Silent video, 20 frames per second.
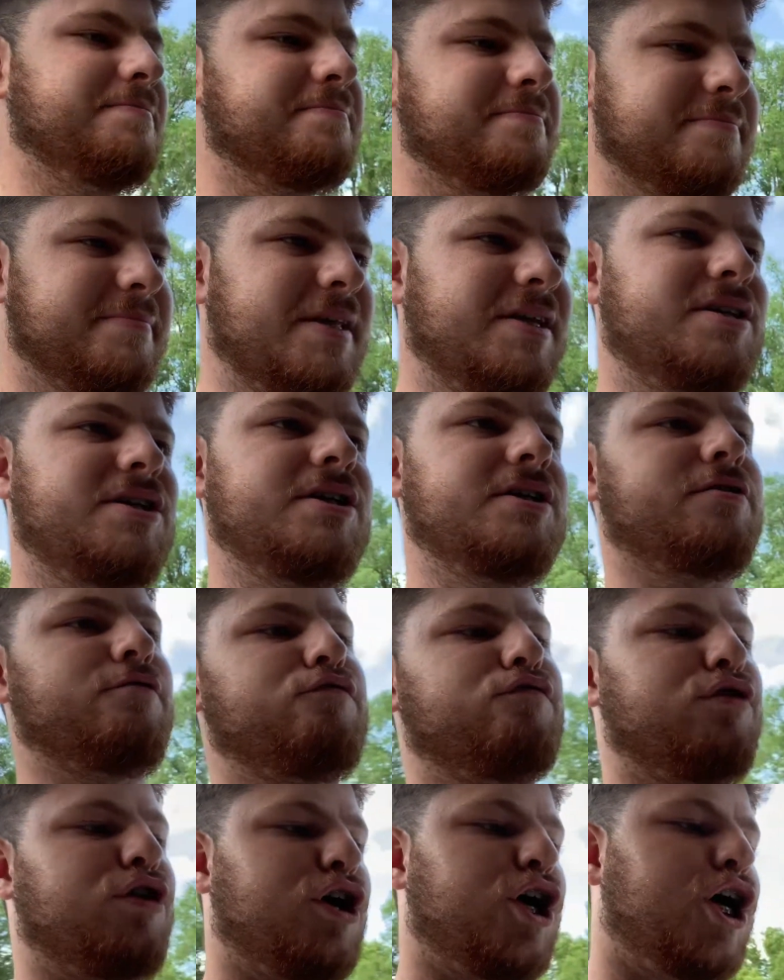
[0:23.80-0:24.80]
This is
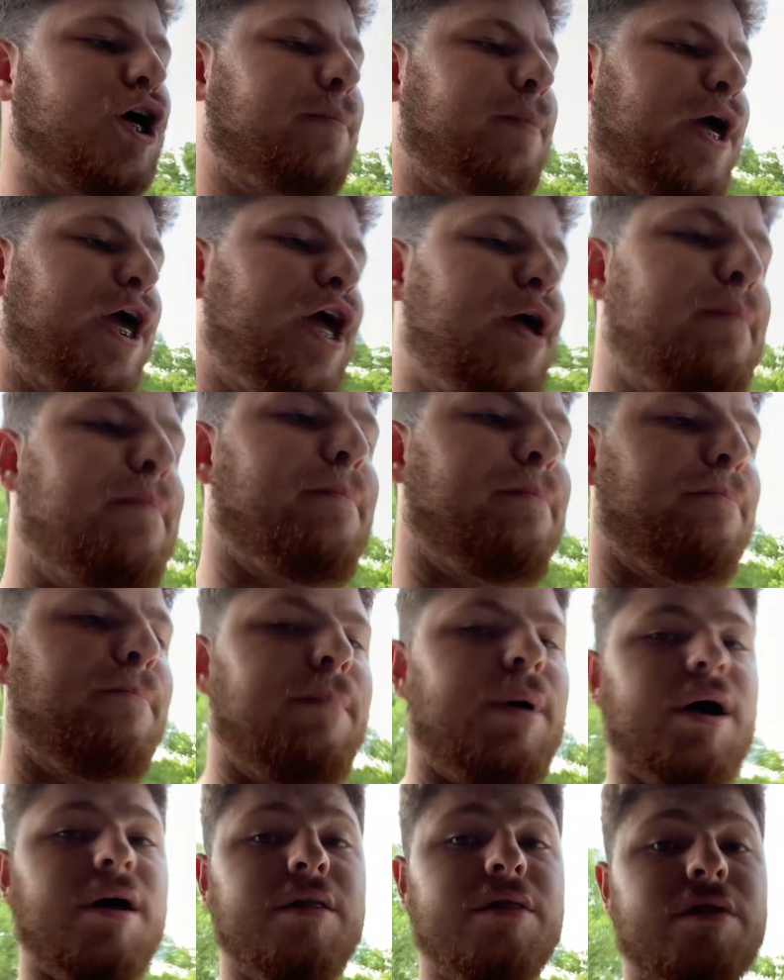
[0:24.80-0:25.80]
from a
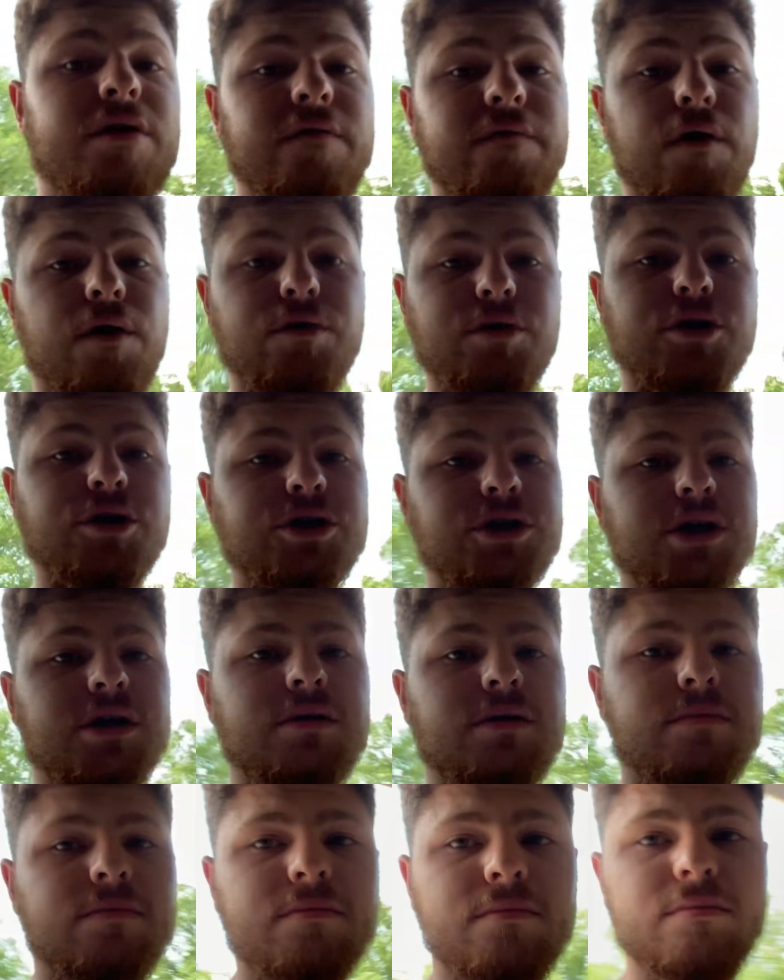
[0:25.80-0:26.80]
month of
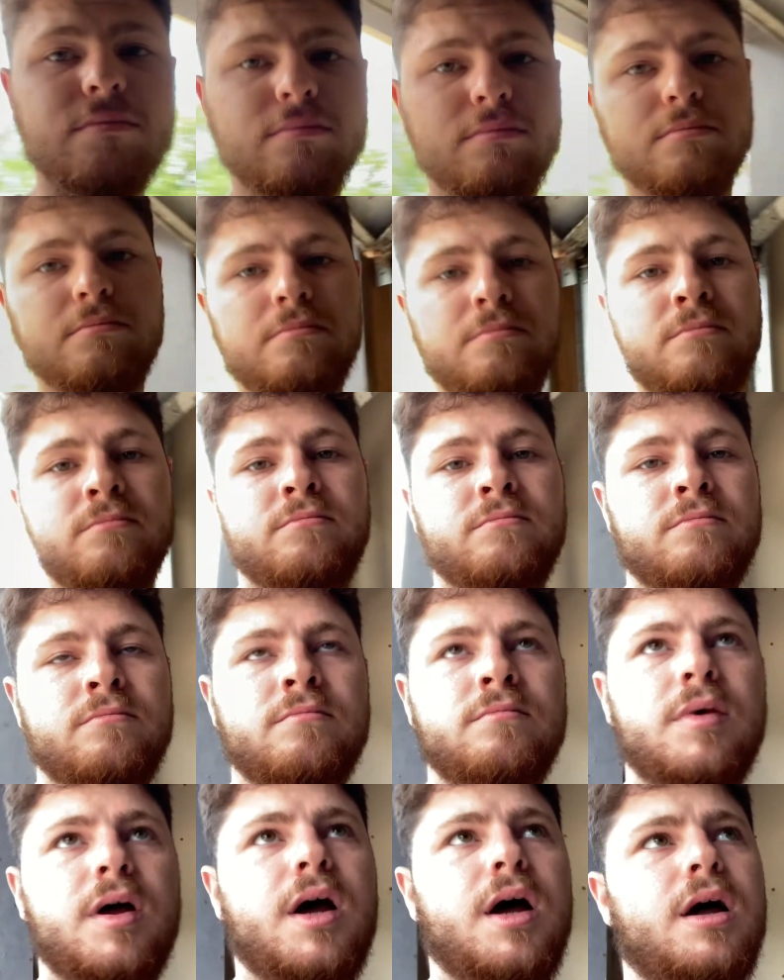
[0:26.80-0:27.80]
ownership.
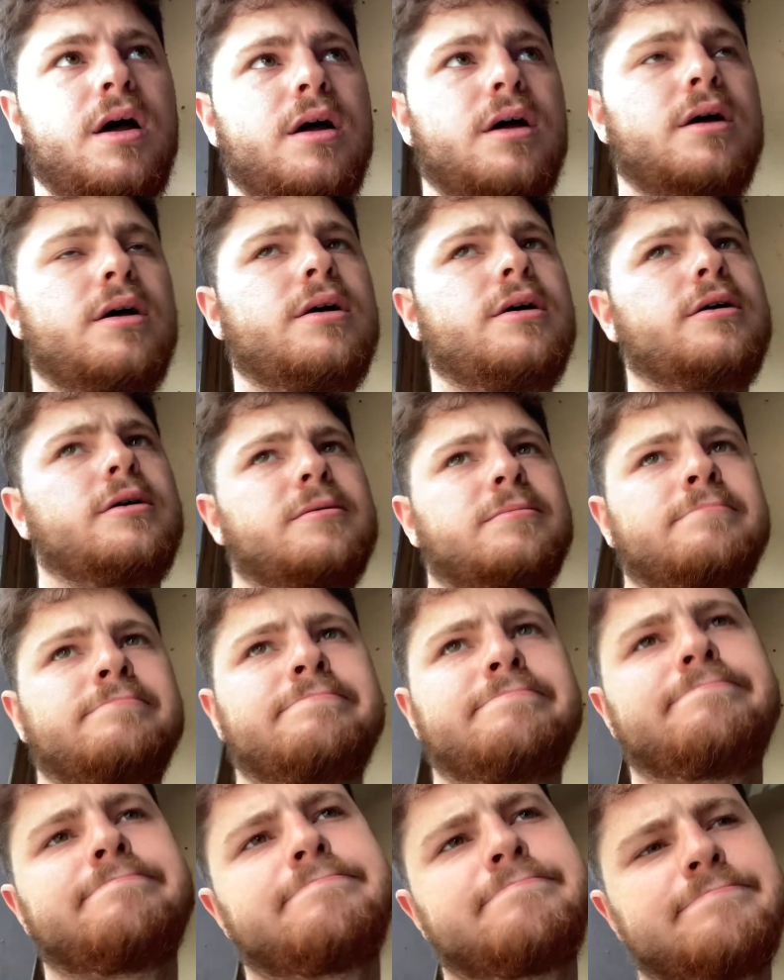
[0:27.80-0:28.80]

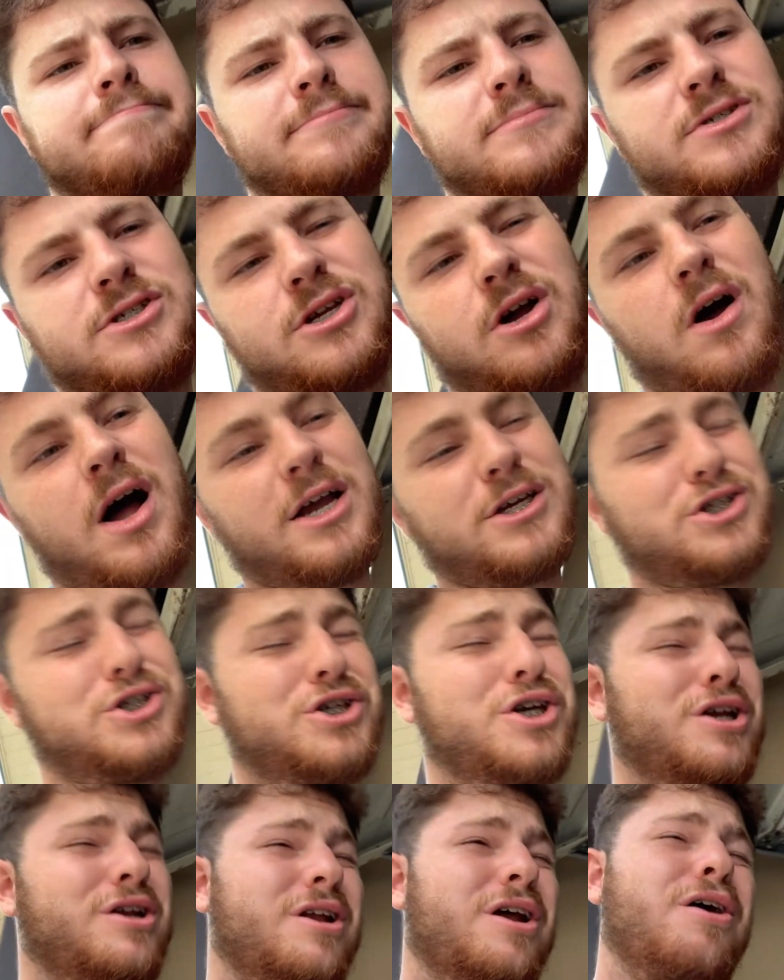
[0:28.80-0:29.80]
So I
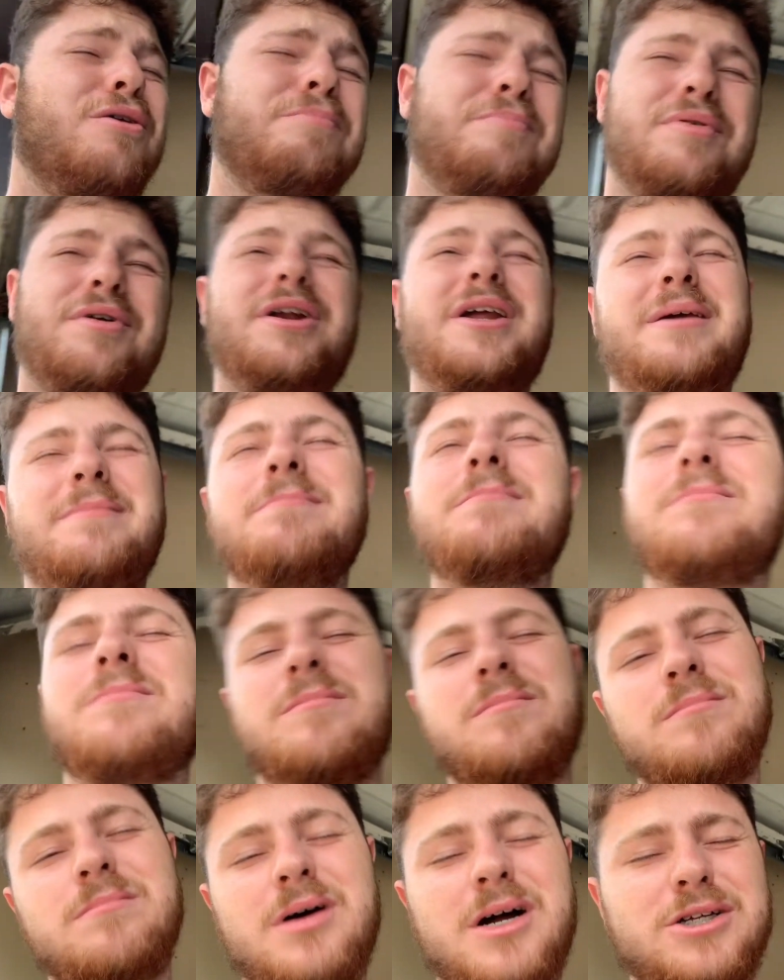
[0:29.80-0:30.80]
should know pretty
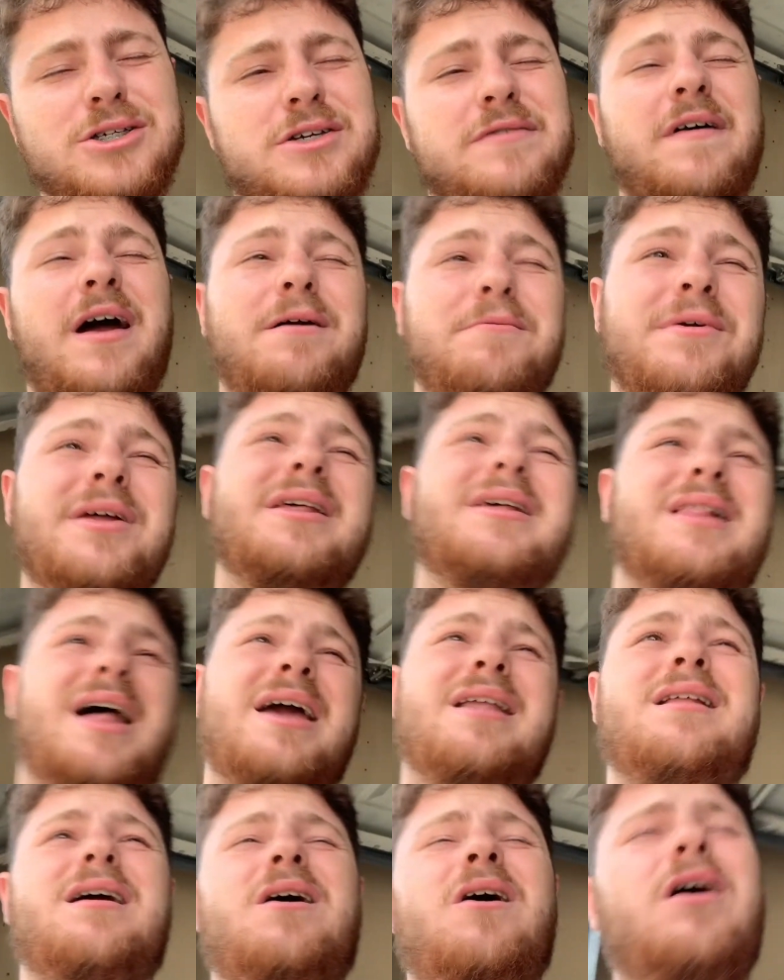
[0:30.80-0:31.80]
much if I really
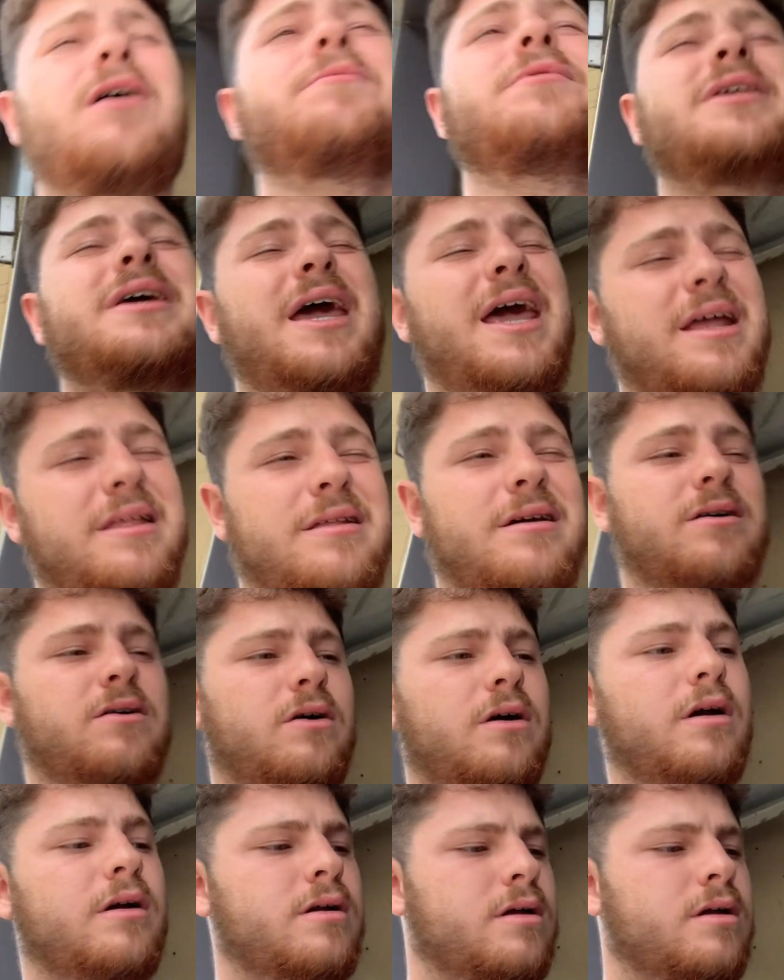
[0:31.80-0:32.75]
like the car, really hate the car.